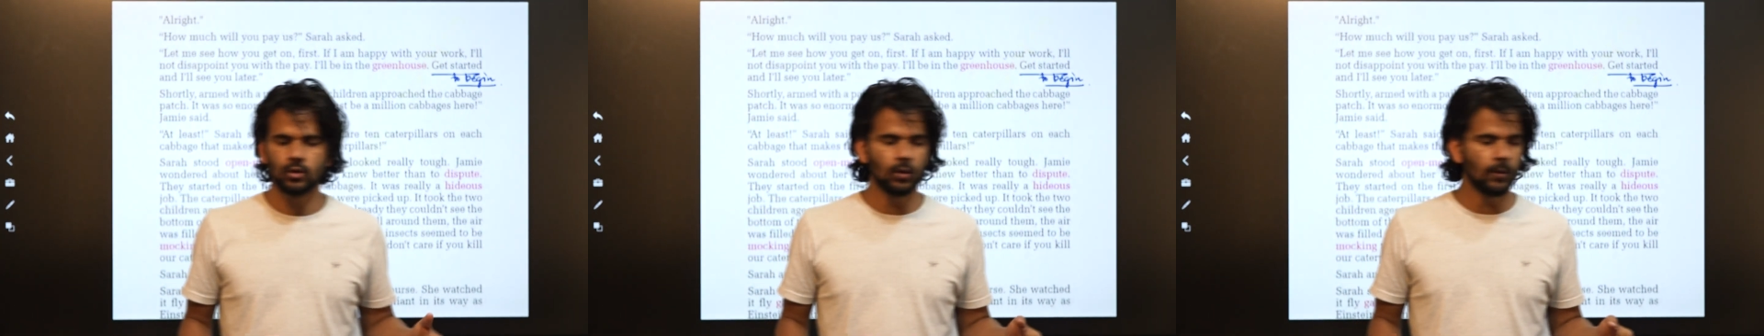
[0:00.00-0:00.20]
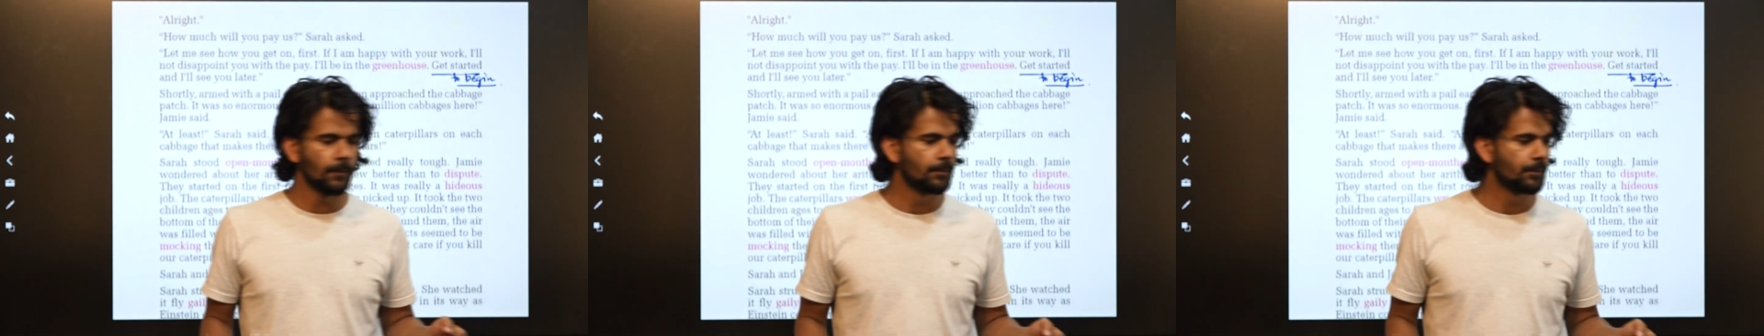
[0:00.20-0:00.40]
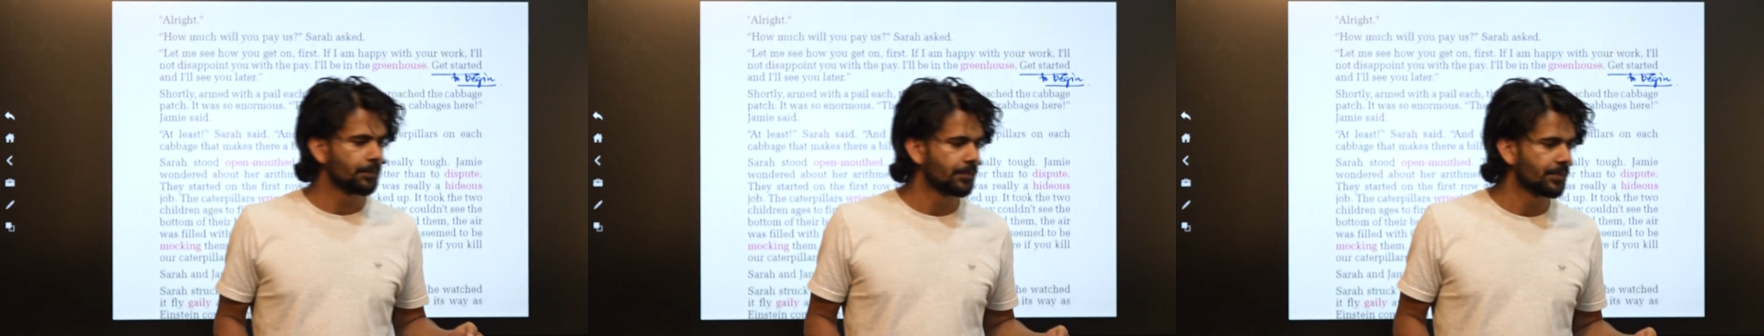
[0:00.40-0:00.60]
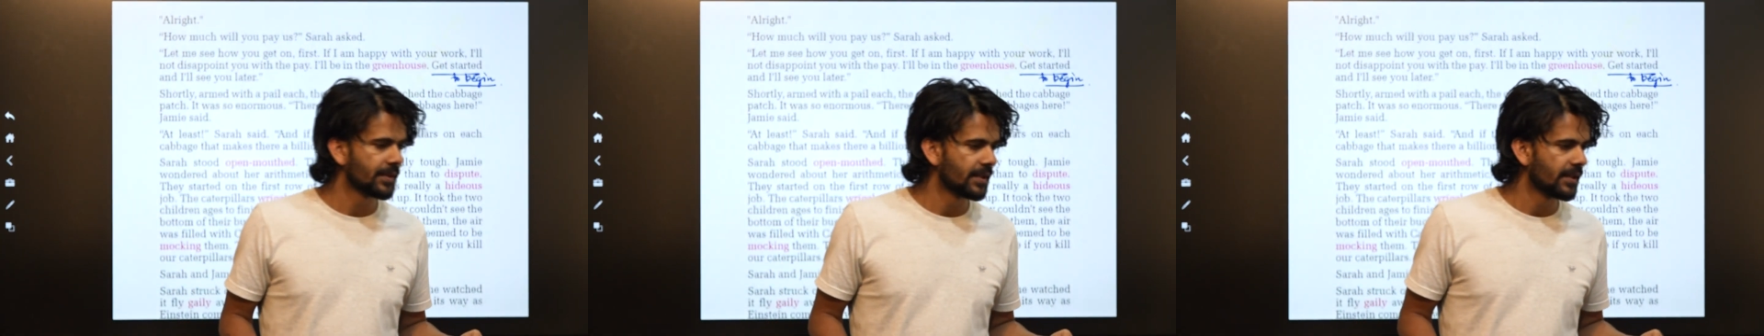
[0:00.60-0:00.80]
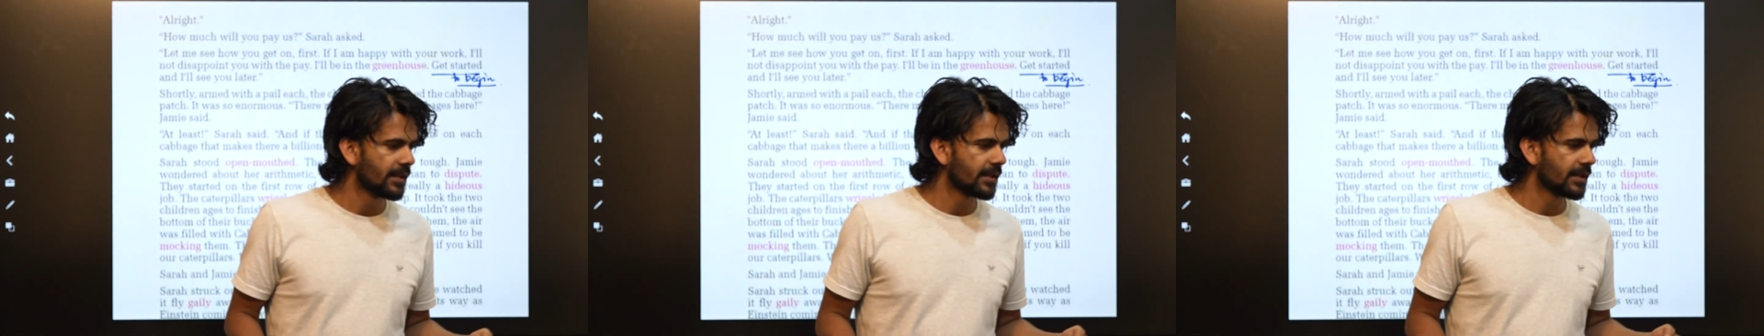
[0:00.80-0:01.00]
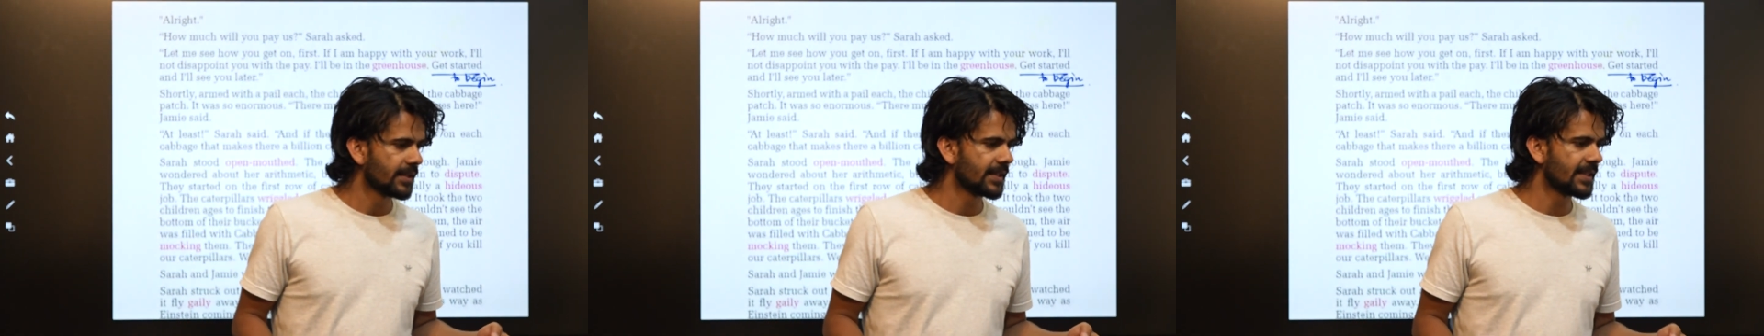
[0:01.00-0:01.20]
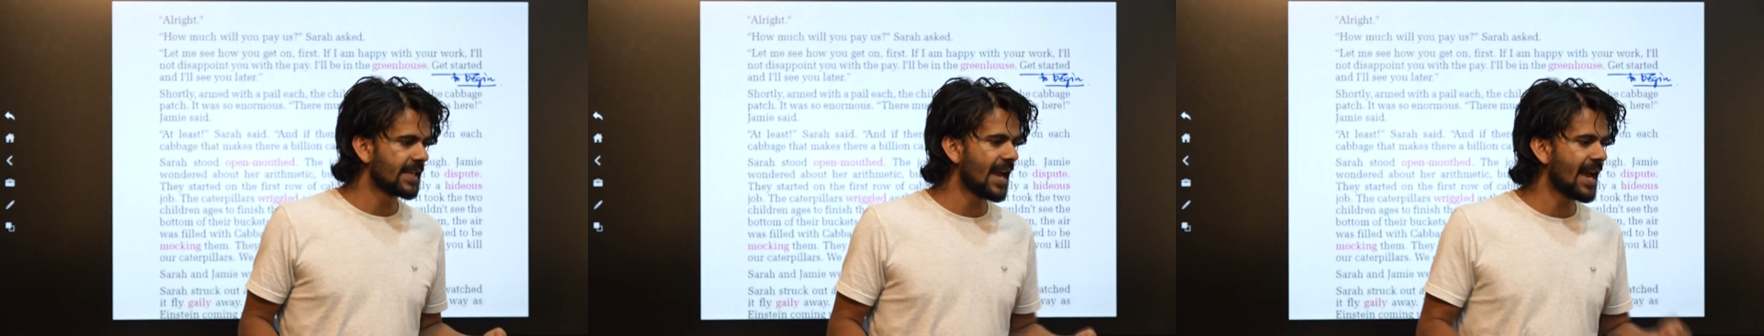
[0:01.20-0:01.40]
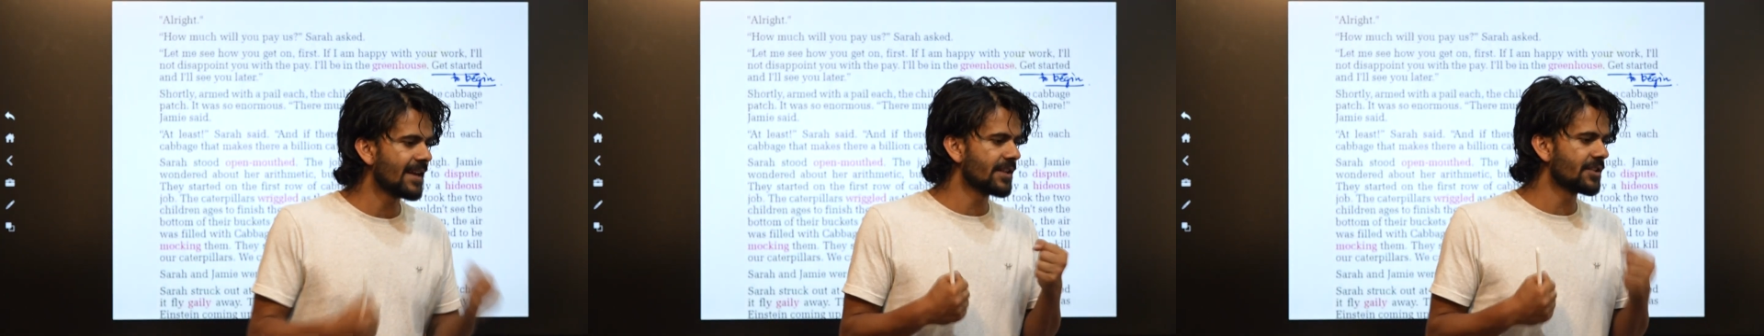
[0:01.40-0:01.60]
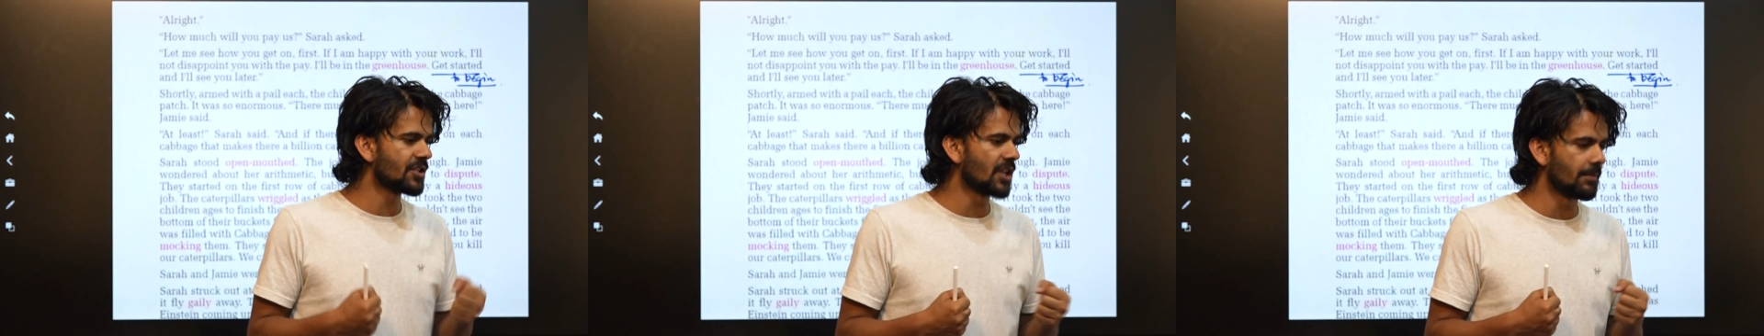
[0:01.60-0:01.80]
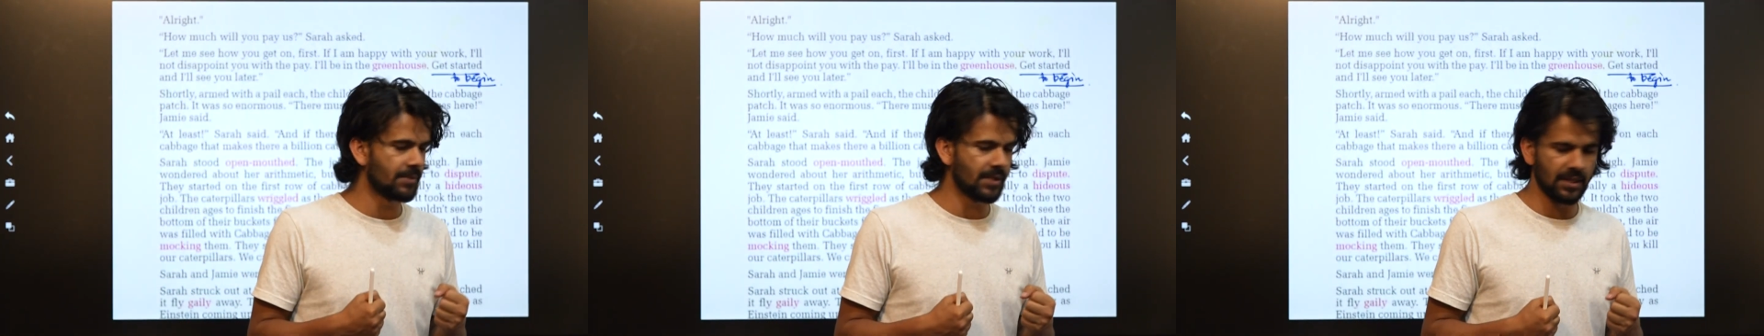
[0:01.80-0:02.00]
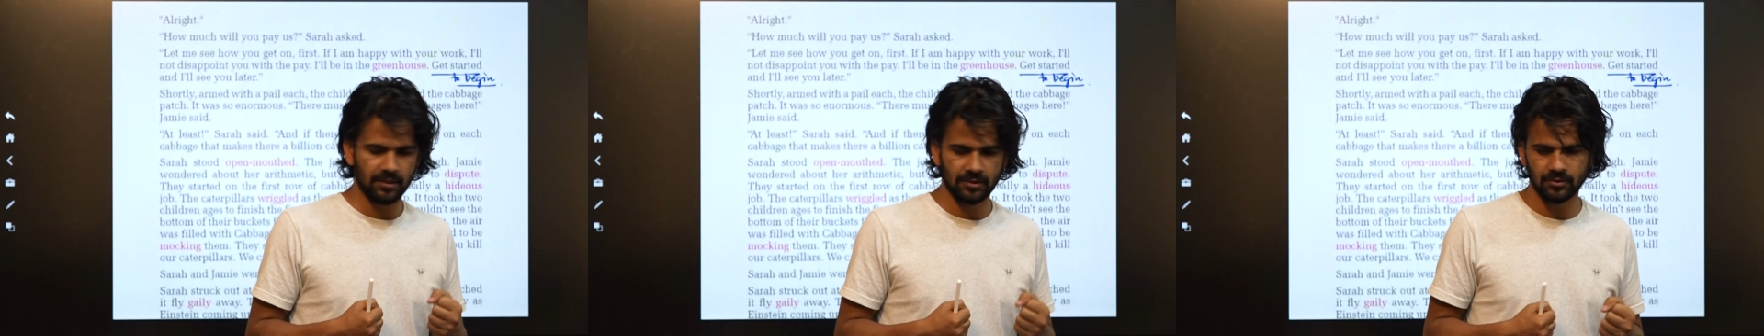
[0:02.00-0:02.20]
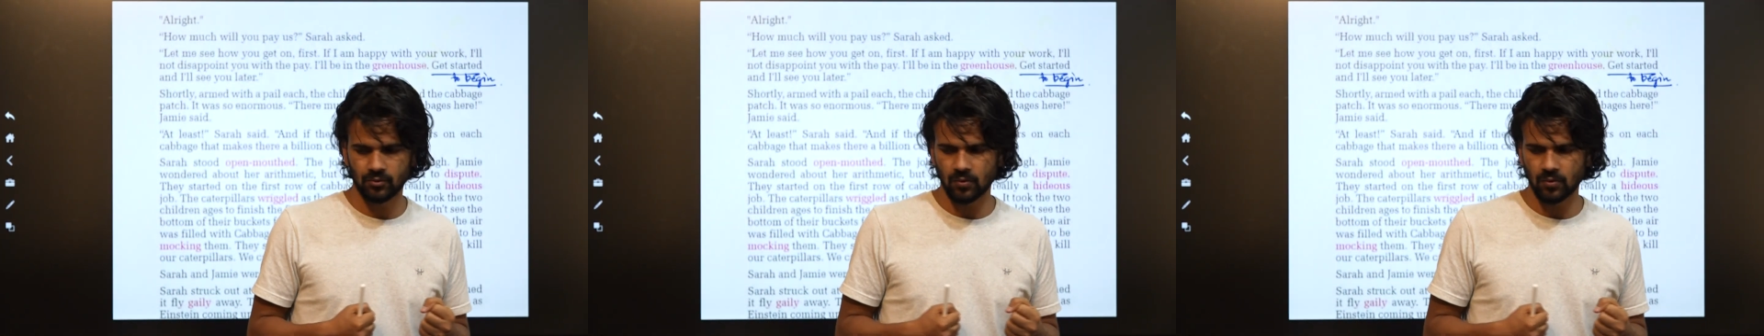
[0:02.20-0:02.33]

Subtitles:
carry something. To arm yourself.